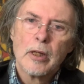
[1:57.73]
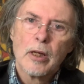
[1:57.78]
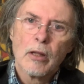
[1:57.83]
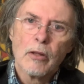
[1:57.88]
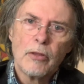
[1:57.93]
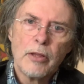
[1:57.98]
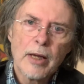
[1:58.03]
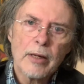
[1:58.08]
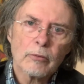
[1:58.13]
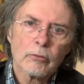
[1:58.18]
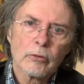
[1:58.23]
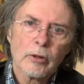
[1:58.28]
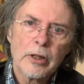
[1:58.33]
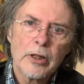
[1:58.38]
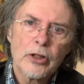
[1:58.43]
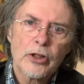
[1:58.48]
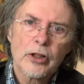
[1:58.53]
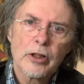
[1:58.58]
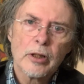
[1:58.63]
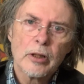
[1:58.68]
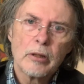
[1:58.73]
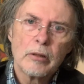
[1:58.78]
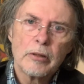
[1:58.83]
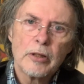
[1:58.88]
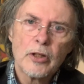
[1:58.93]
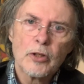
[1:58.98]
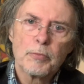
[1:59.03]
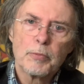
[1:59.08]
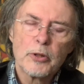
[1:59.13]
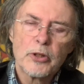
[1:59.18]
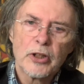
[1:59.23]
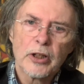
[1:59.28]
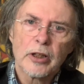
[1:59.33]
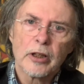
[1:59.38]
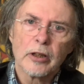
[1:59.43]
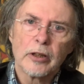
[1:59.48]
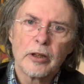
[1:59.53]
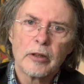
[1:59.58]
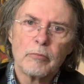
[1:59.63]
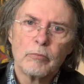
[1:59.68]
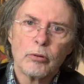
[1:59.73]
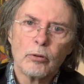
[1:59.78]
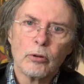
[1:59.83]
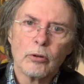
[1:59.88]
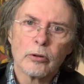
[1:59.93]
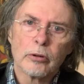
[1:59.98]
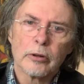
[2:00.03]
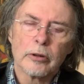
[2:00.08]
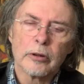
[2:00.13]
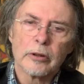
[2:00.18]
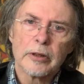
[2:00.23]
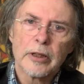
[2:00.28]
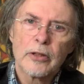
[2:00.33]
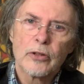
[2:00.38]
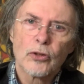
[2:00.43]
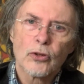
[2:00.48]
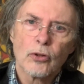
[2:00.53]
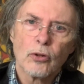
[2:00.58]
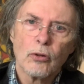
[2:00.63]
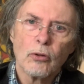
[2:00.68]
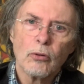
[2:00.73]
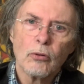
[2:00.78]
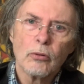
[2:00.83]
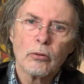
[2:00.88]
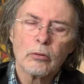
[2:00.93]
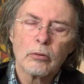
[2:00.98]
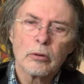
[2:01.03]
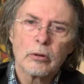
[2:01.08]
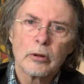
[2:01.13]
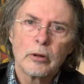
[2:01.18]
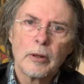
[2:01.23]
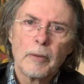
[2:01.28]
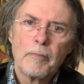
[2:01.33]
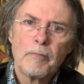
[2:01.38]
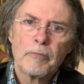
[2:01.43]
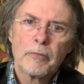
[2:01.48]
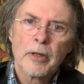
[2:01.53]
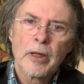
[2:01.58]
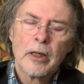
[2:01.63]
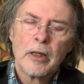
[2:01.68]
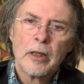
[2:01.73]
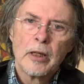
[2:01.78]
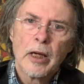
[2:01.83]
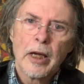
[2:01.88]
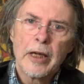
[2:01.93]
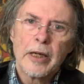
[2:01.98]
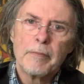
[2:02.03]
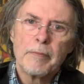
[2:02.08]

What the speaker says: That ratio is particularly important. It's called a